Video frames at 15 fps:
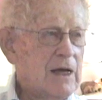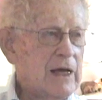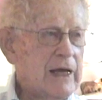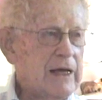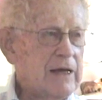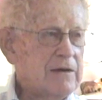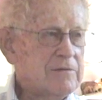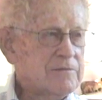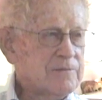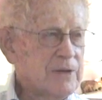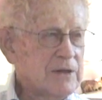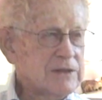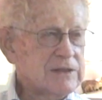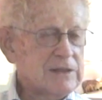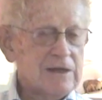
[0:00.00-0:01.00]
a
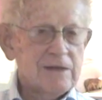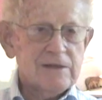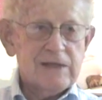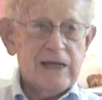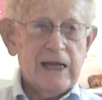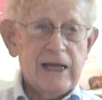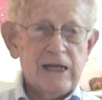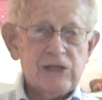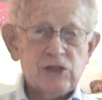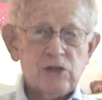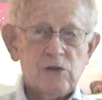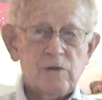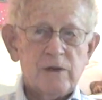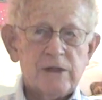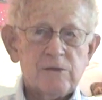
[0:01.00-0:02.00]
person could get
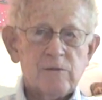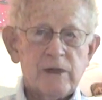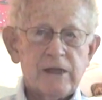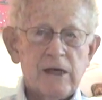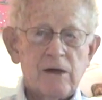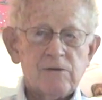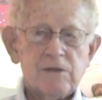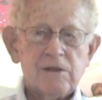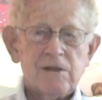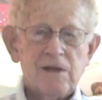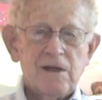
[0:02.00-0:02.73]
into it without